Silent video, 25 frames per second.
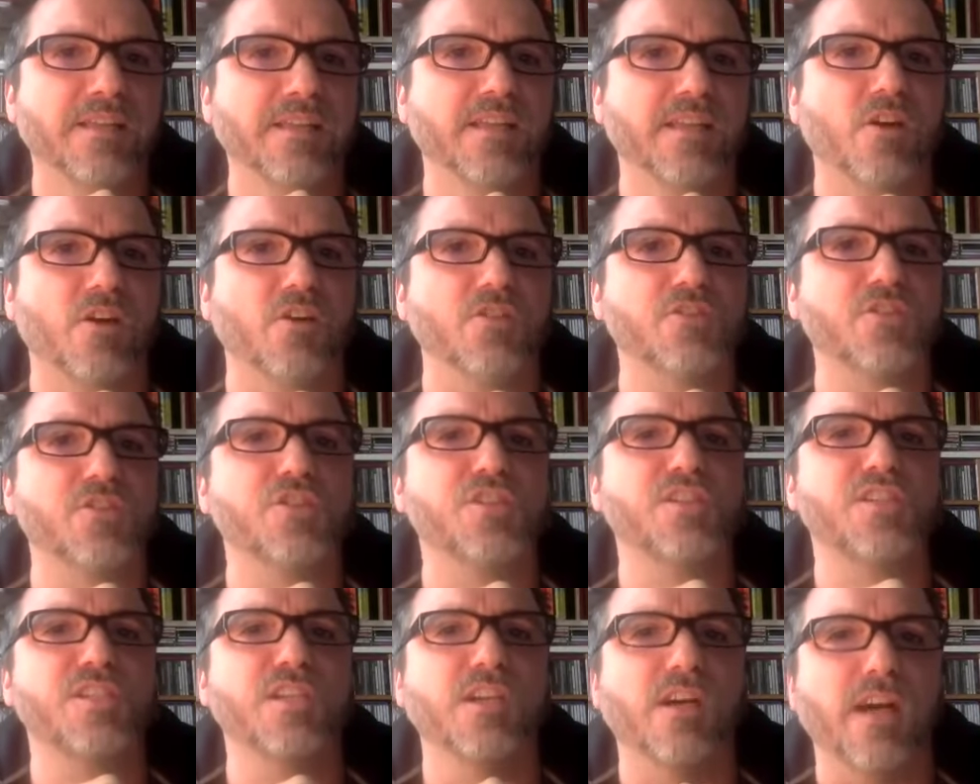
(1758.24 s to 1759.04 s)
that also
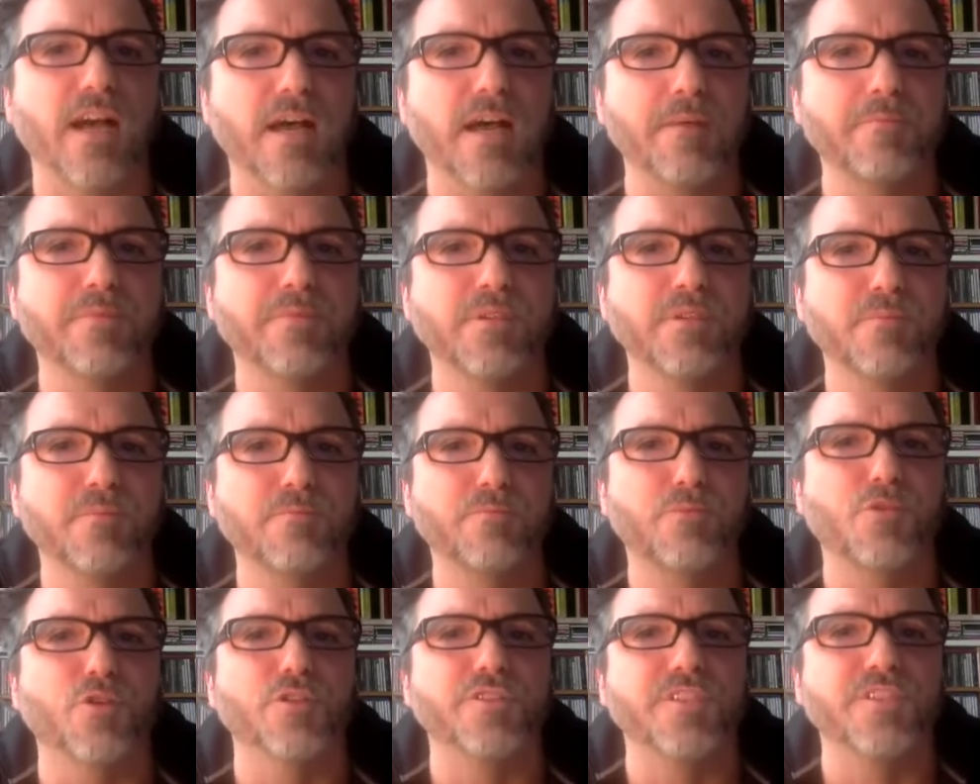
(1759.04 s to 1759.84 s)
stir up
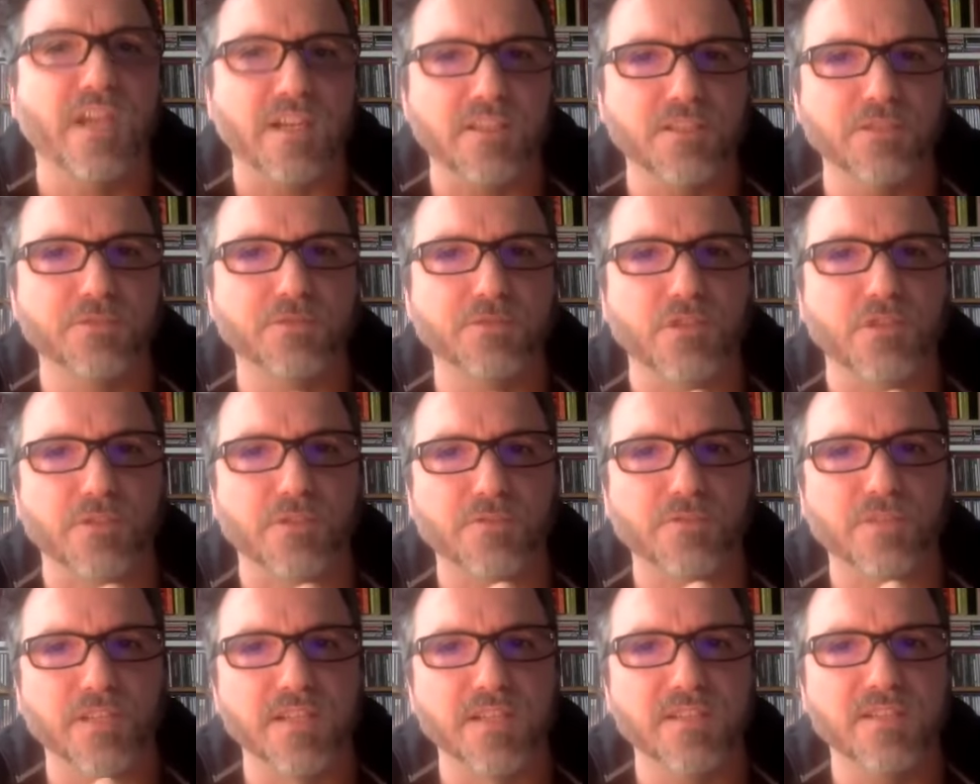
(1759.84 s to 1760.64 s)
productive
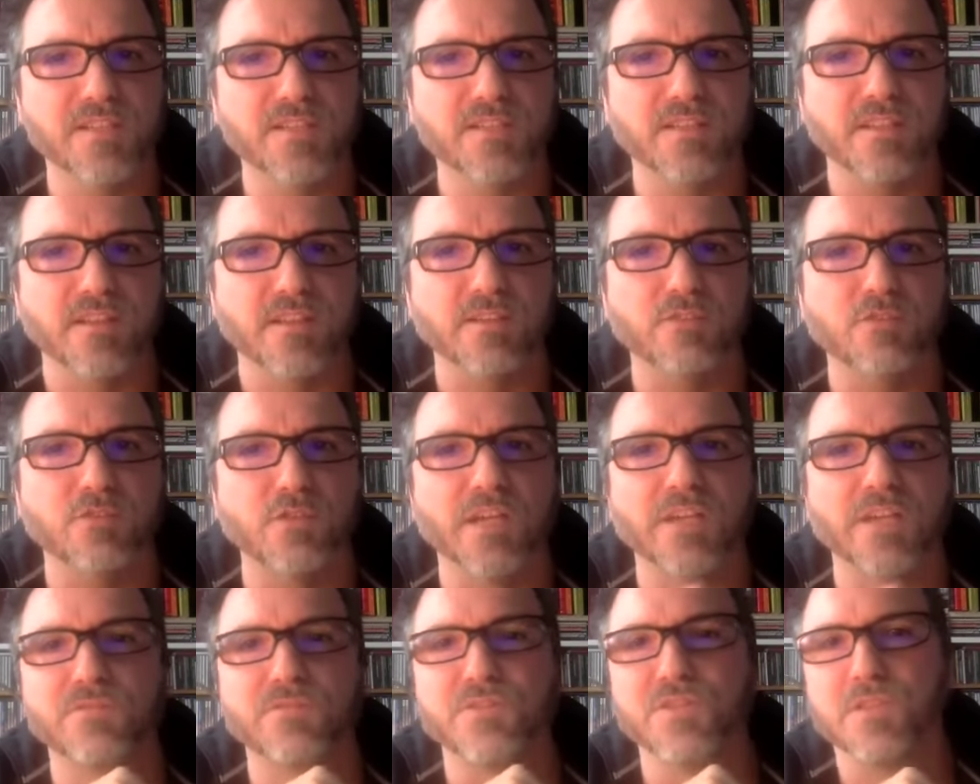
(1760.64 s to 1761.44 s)
conflicts and
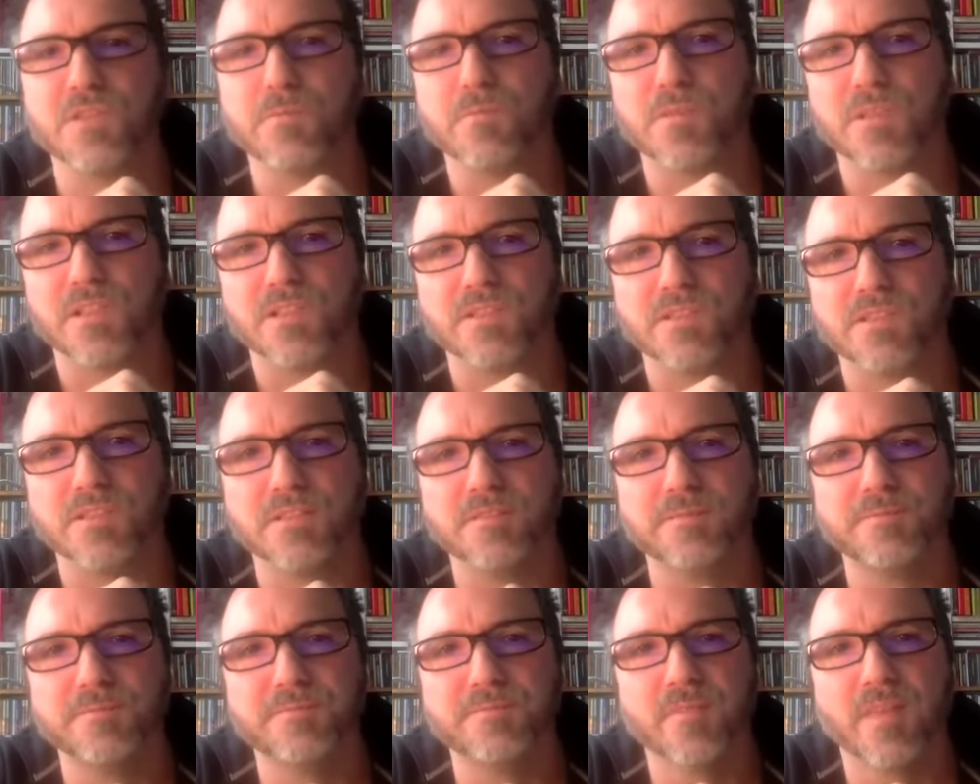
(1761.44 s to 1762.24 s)
create visibility.
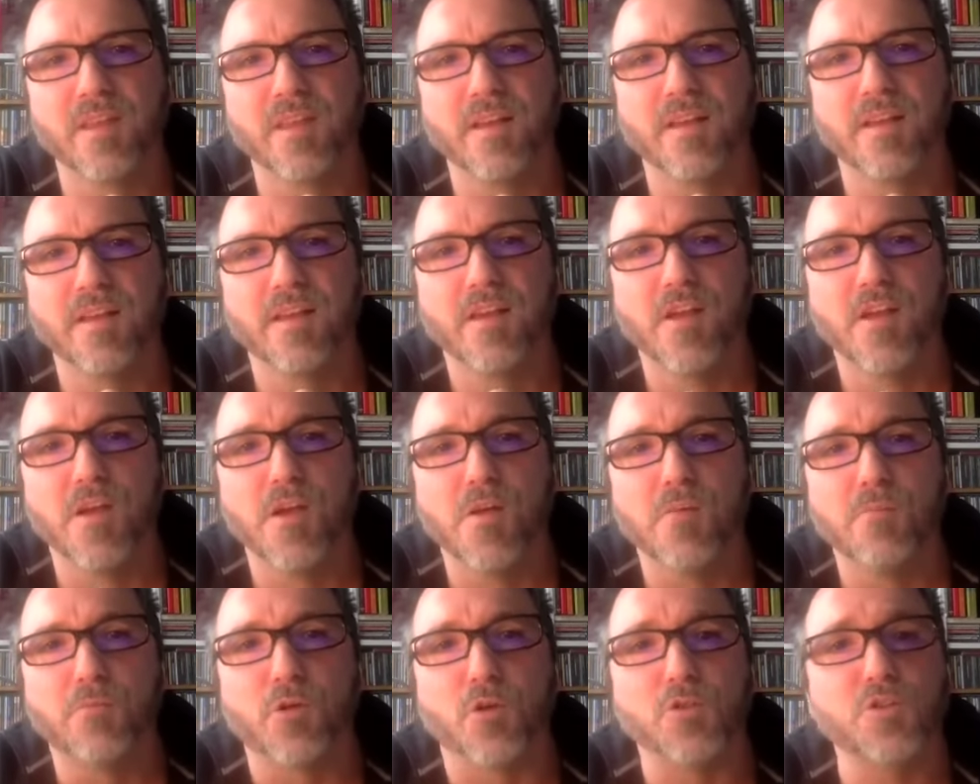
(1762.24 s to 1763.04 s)

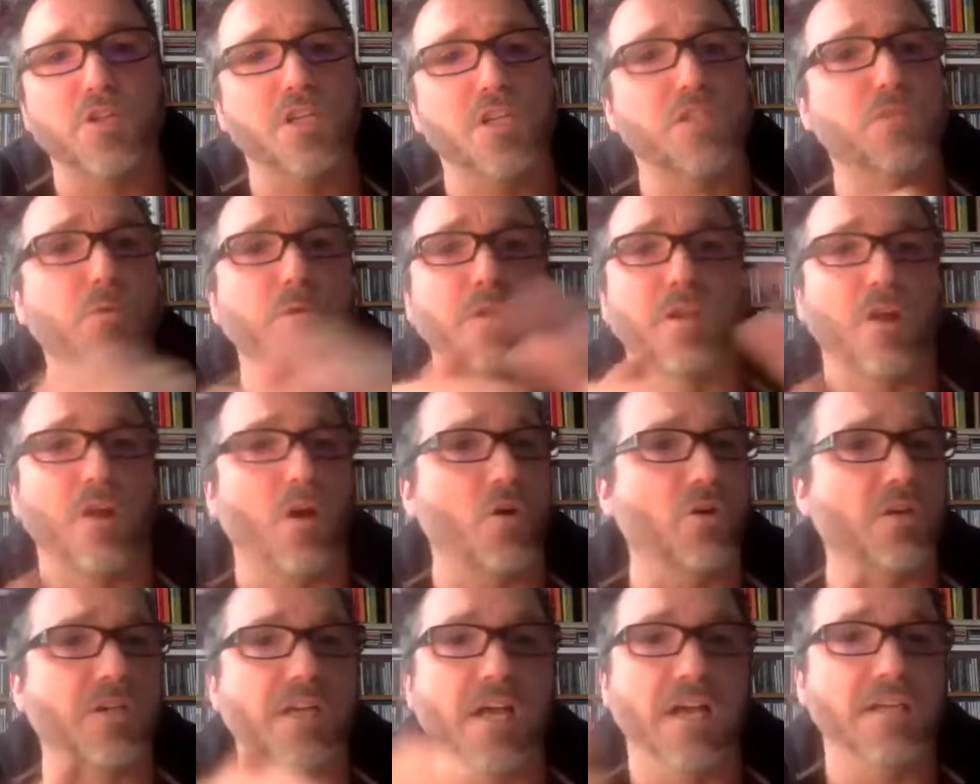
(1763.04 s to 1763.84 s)
Projects we will
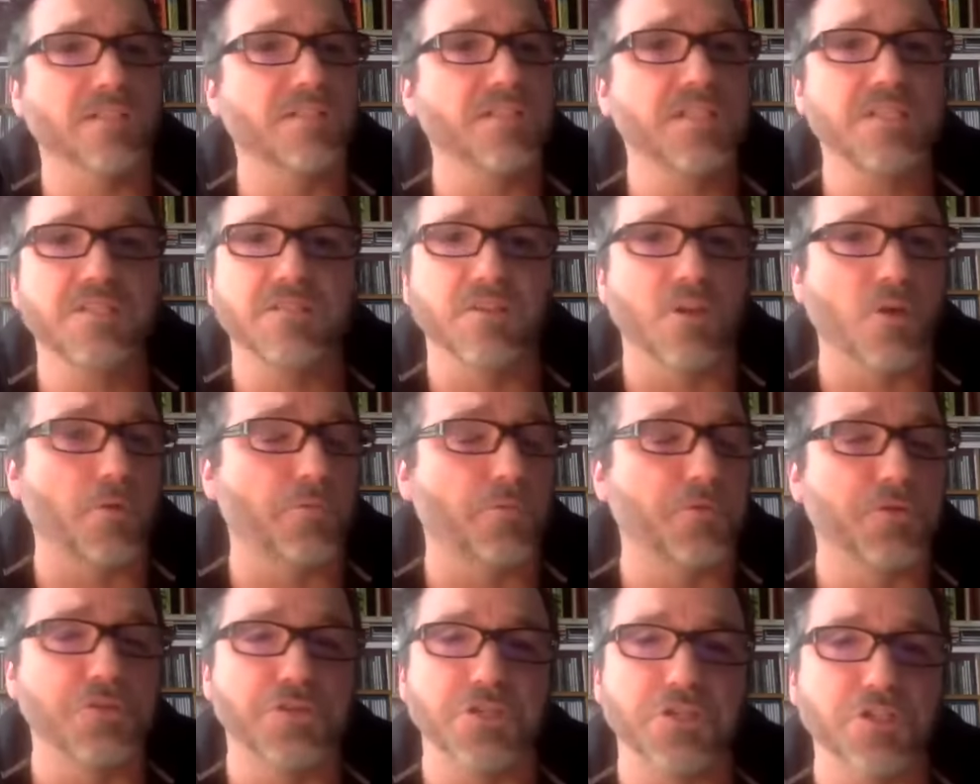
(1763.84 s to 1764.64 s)
organize either in
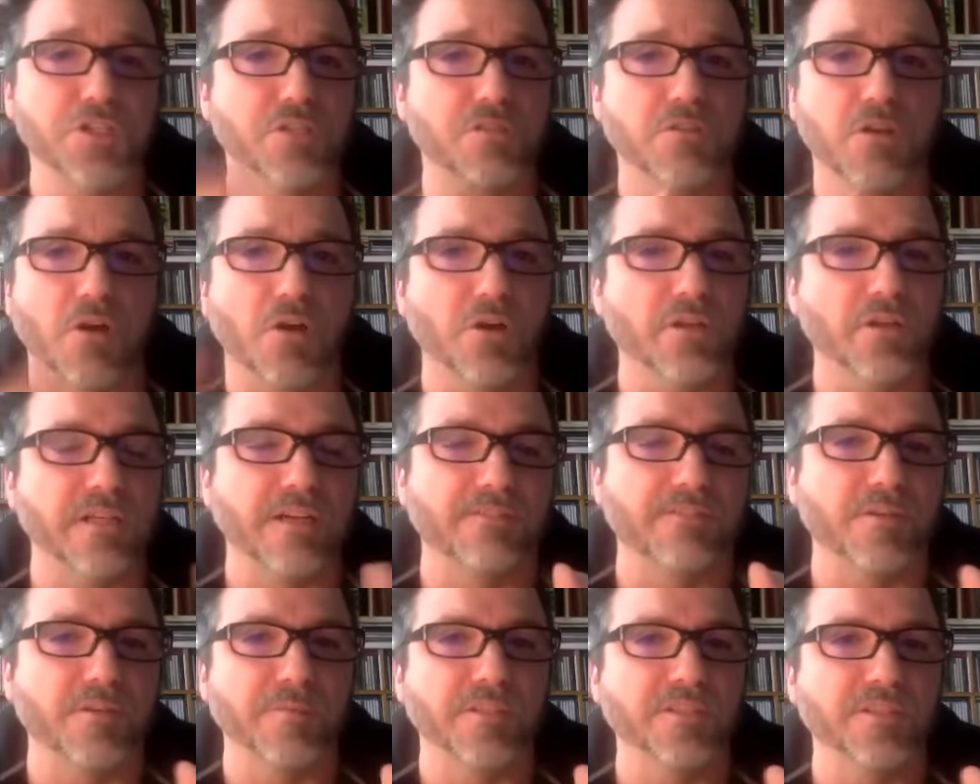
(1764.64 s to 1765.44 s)
opposition or in
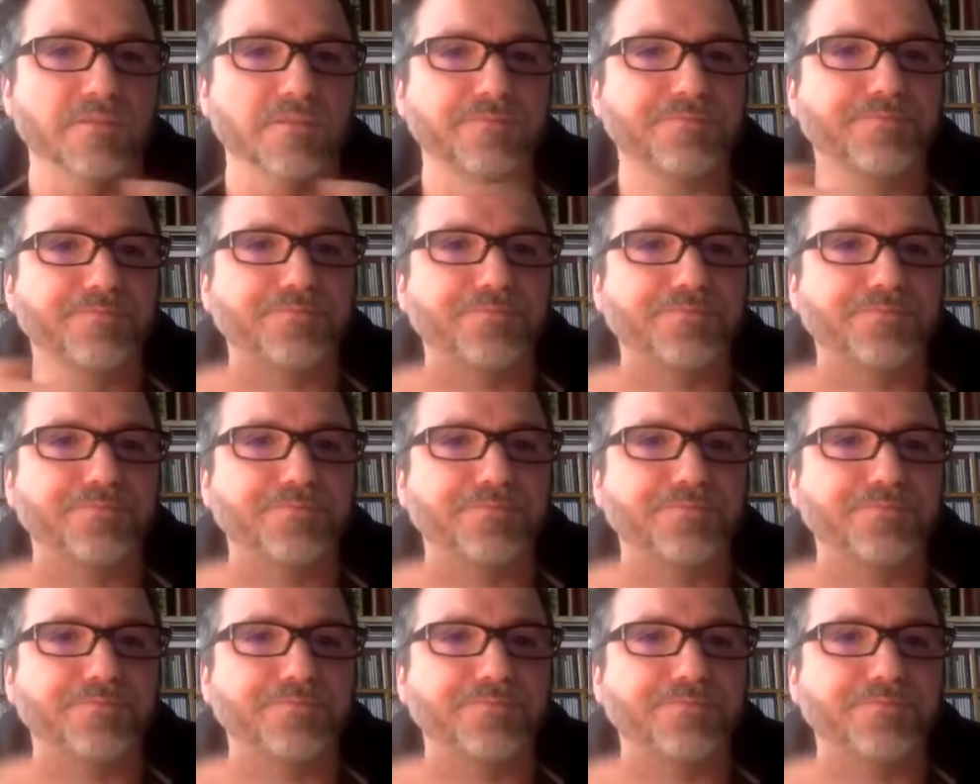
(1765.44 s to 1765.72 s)
government.